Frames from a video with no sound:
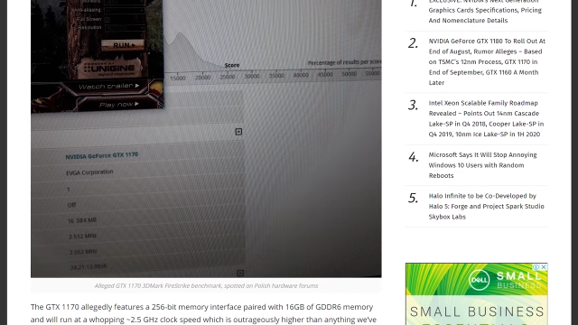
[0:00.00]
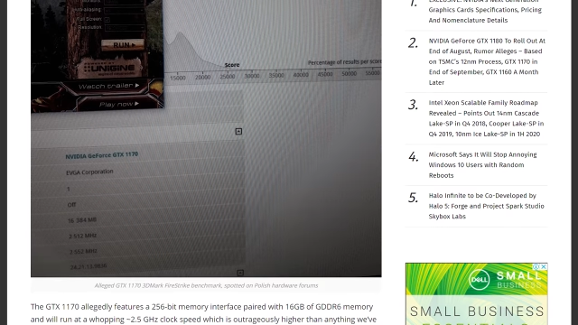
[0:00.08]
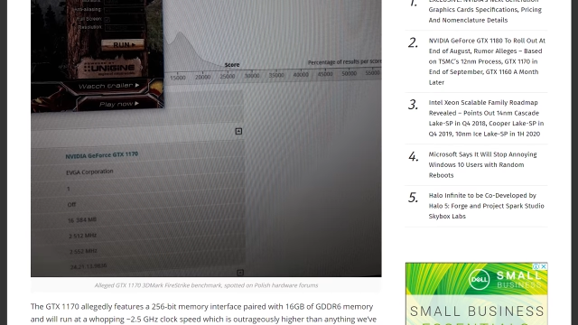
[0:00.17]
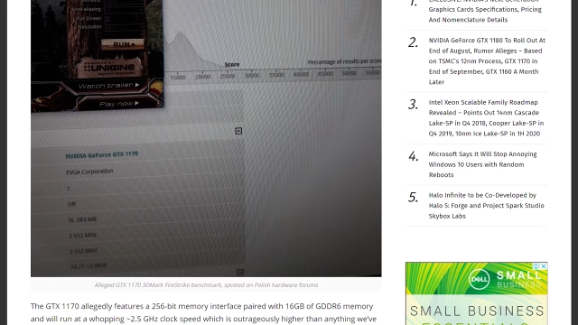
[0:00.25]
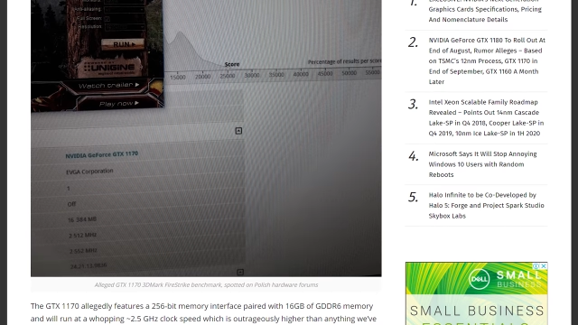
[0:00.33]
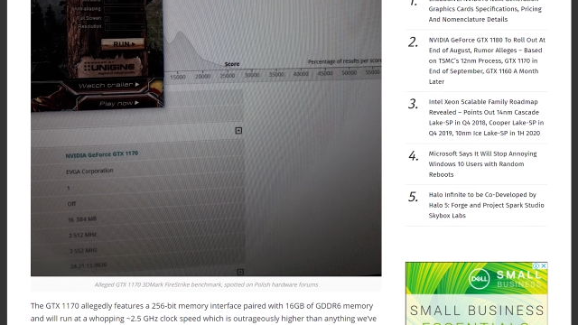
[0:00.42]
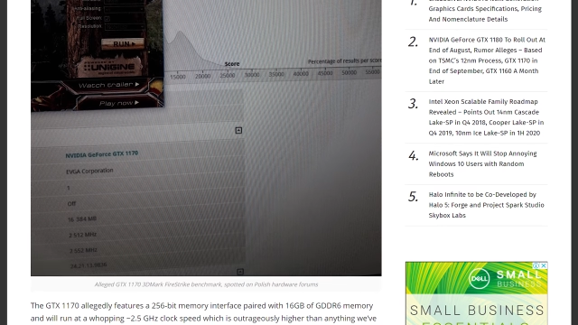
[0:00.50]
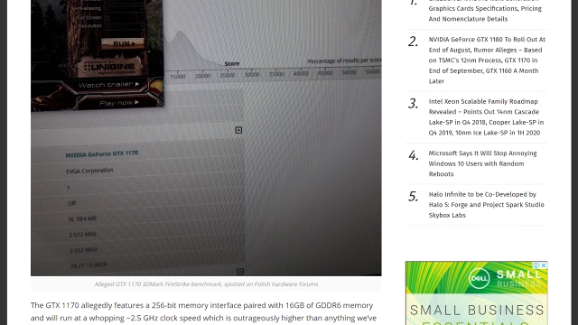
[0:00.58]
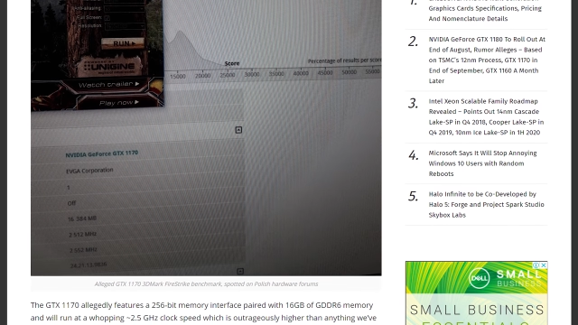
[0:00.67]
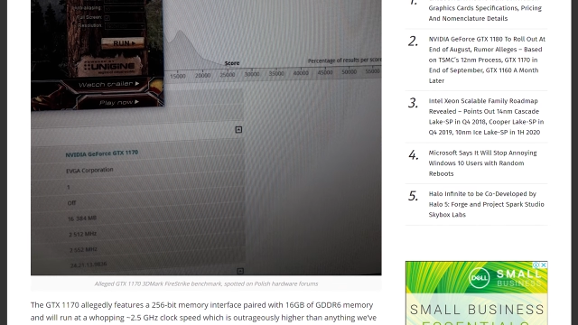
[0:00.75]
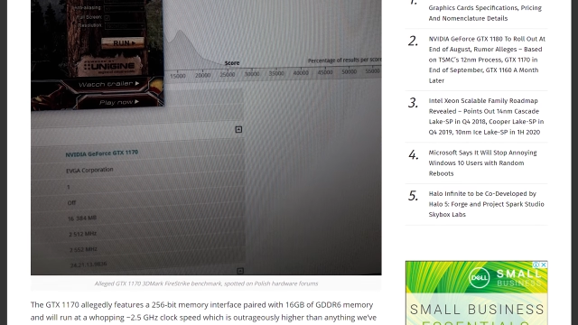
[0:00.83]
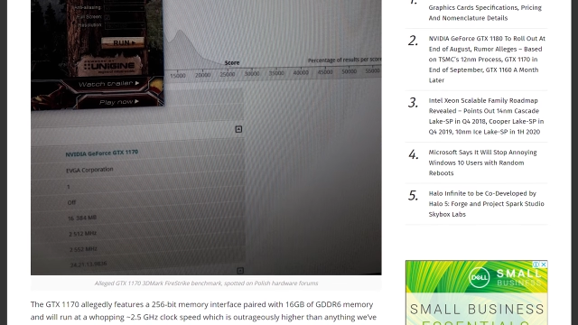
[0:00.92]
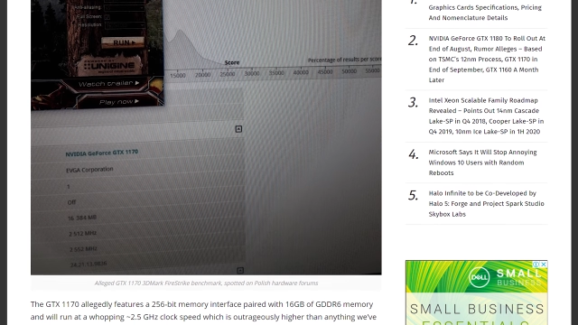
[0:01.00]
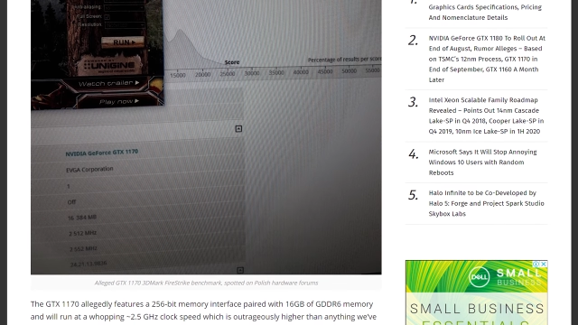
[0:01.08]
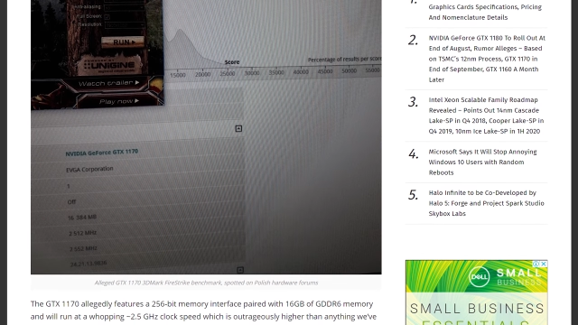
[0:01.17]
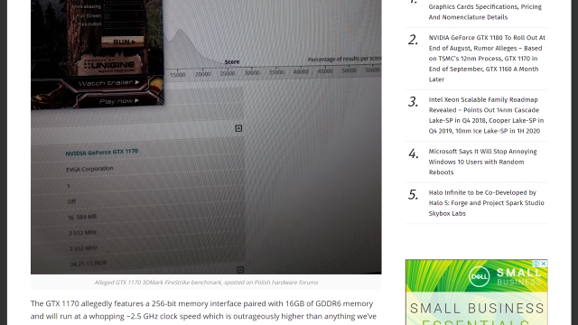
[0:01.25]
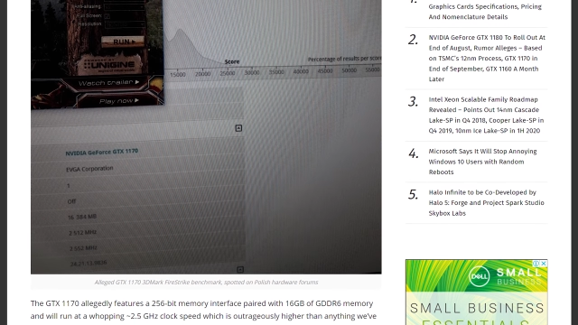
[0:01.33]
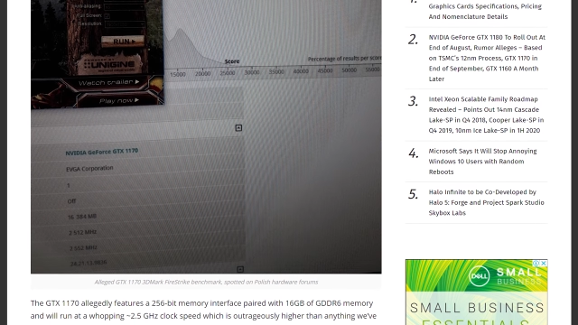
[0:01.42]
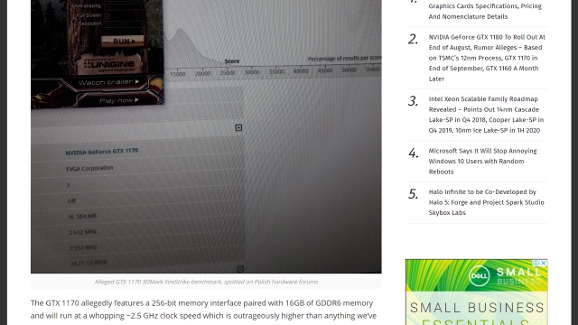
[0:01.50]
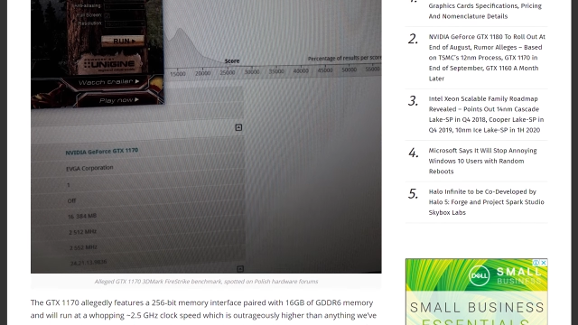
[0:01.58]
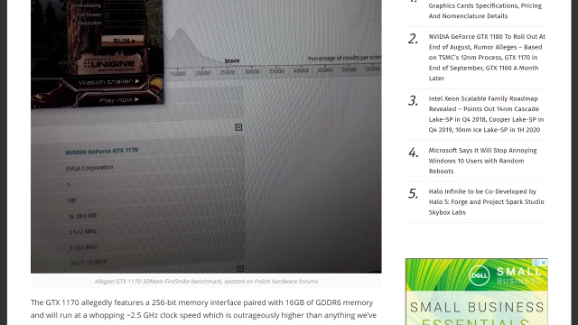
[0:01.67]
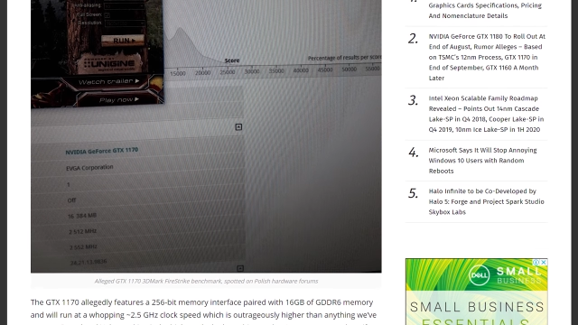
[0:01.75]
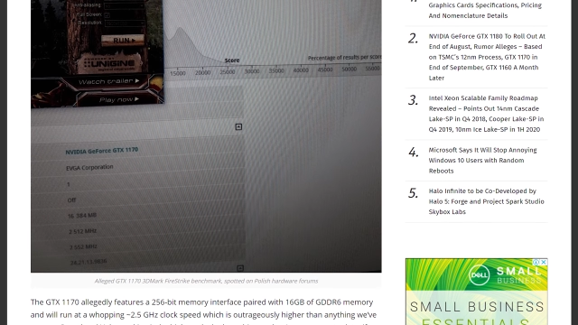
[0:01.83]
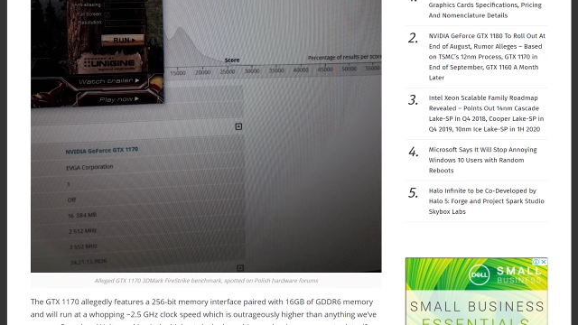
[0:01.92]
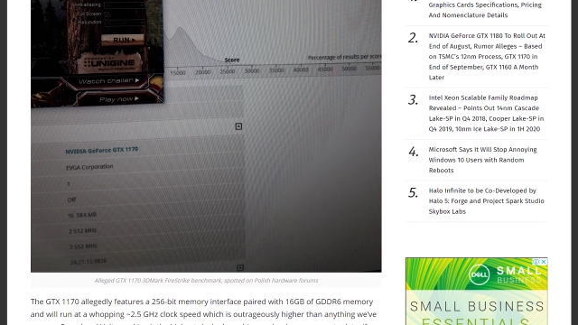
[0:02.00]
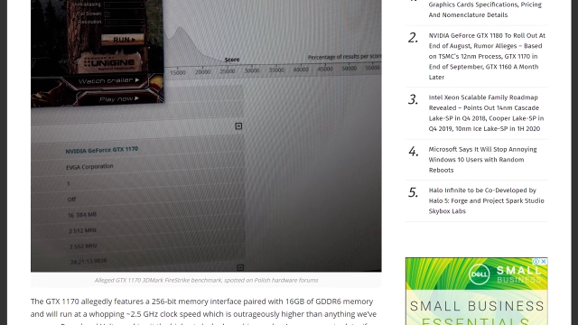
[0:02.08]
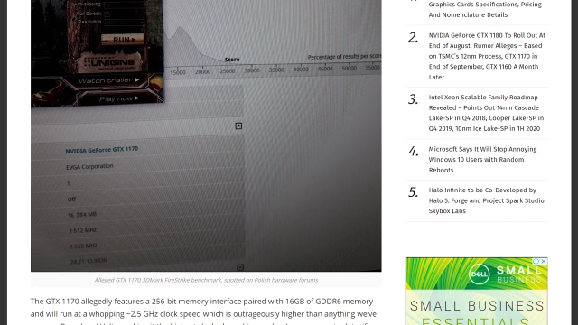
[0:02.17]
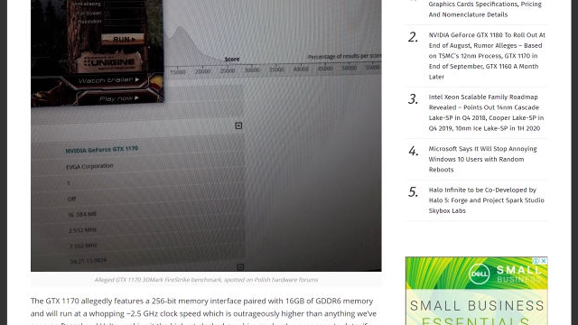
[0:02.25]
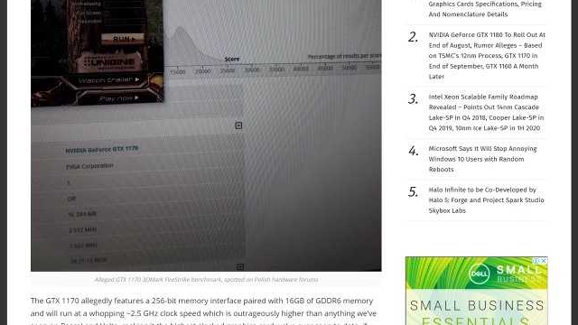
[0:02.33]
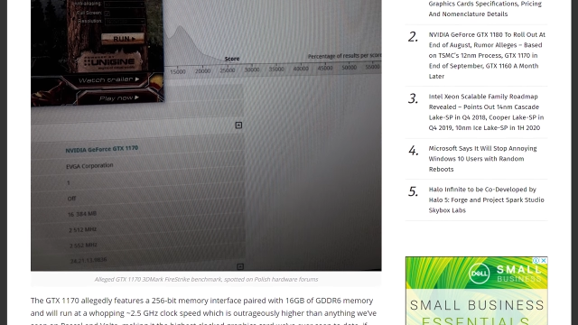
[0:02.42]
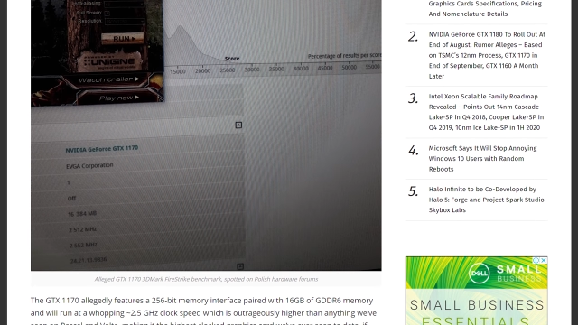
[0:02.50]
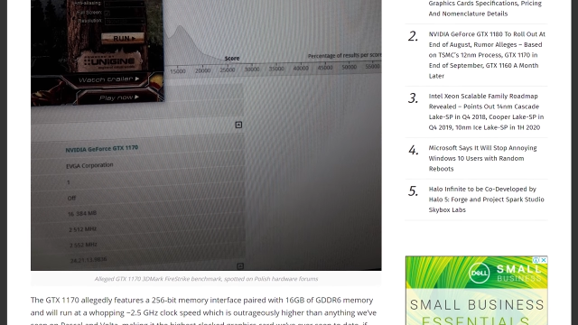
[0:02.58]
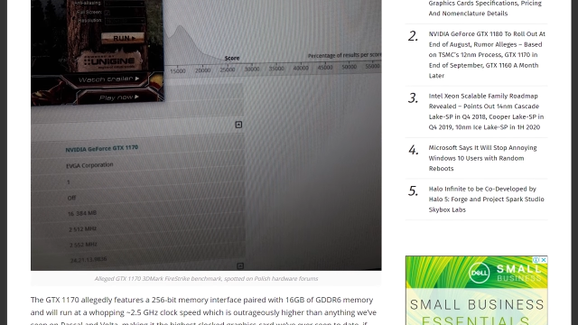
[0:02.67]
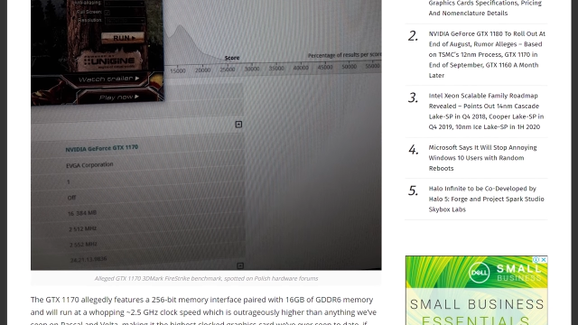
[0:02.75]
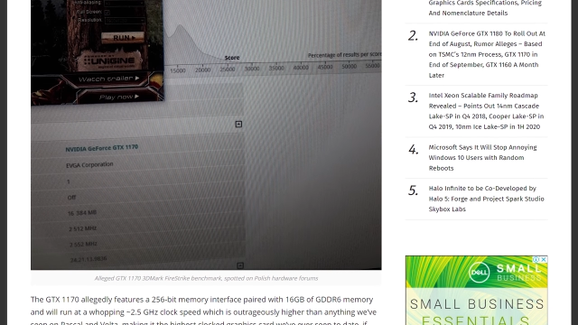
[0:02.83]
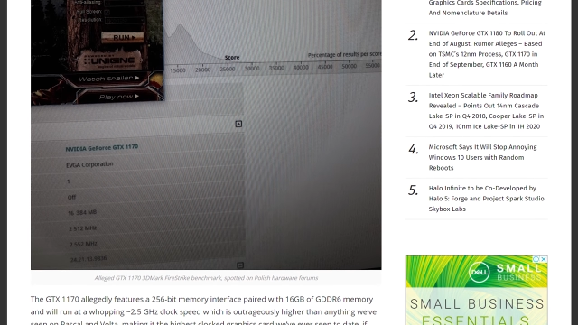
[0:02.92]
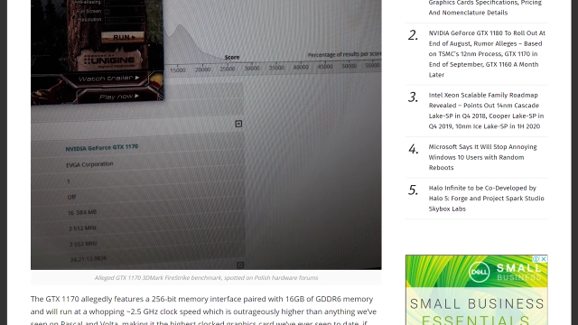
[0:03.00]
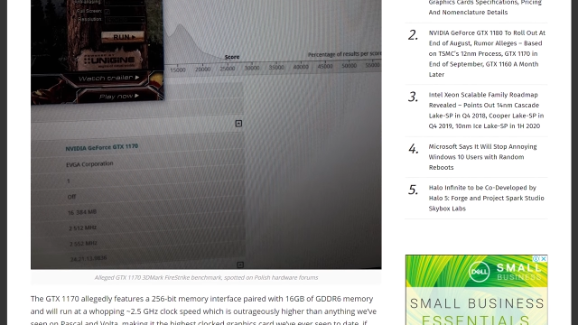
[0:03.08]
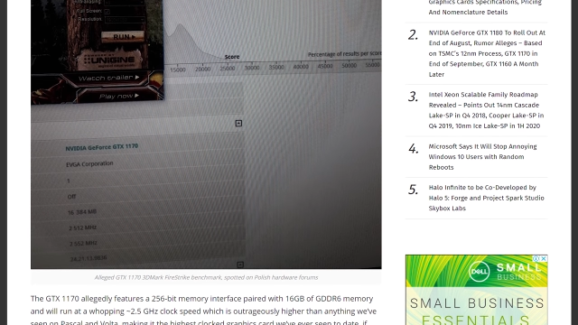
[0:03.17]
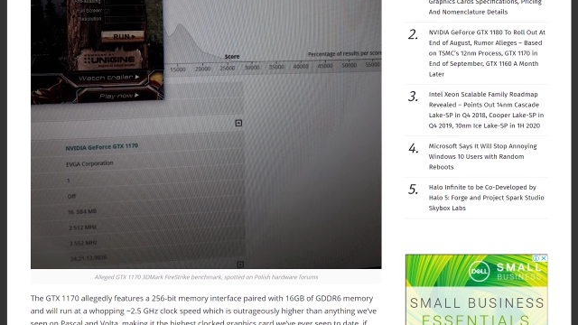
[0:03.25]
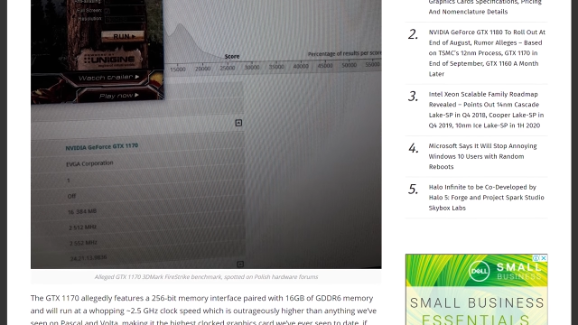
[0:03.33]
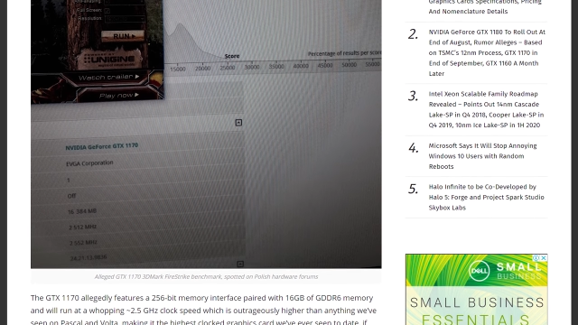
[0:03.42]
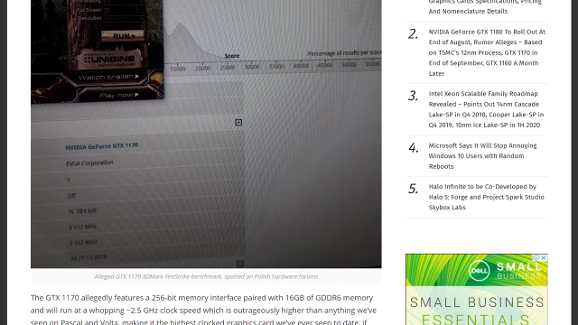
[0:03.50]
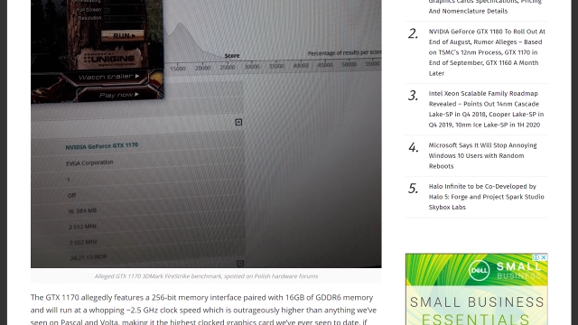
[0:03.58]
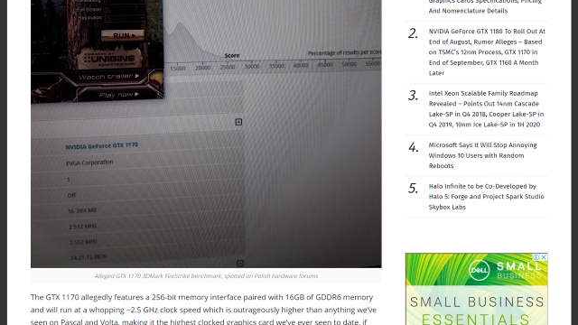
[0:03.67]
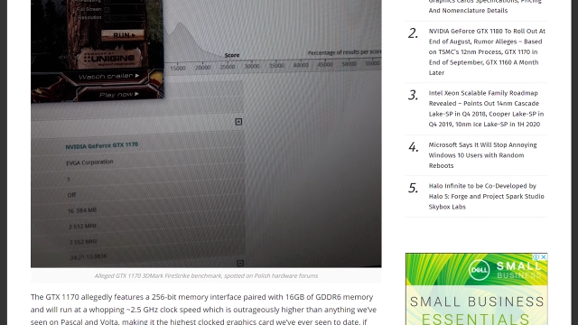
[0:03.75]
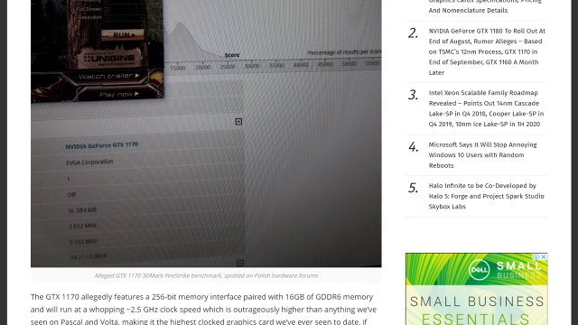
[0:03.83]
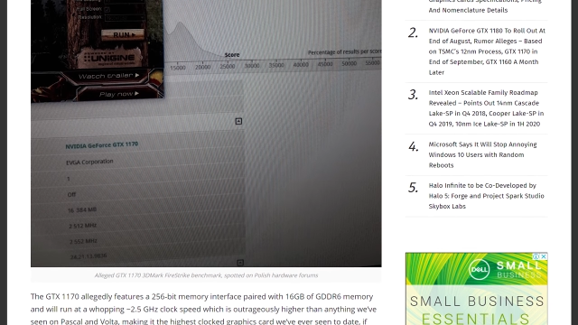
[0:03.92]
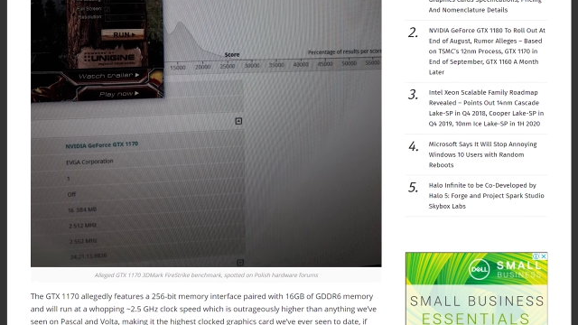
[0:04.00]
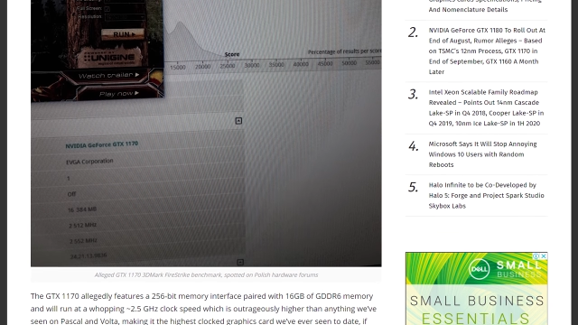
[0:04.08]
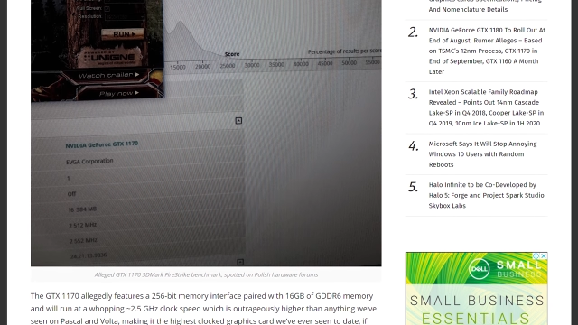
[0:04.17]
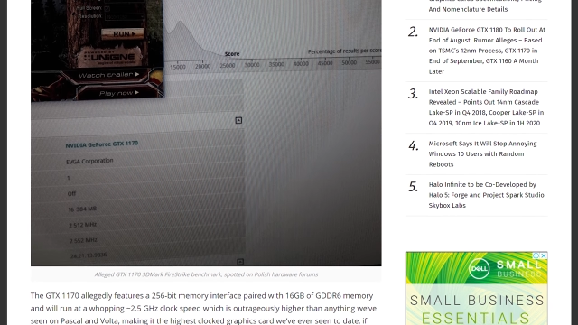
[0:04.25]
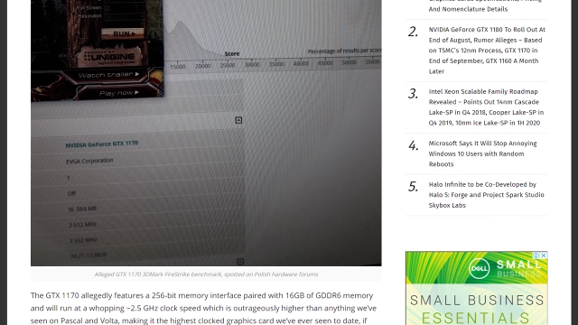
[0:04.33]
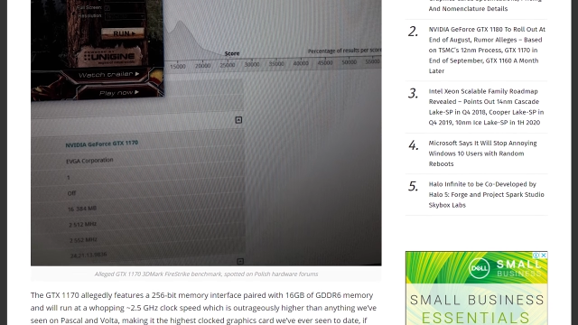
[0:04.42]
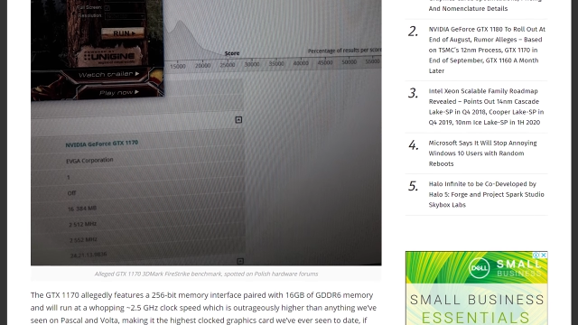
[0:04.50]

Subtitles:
(no speaker visible)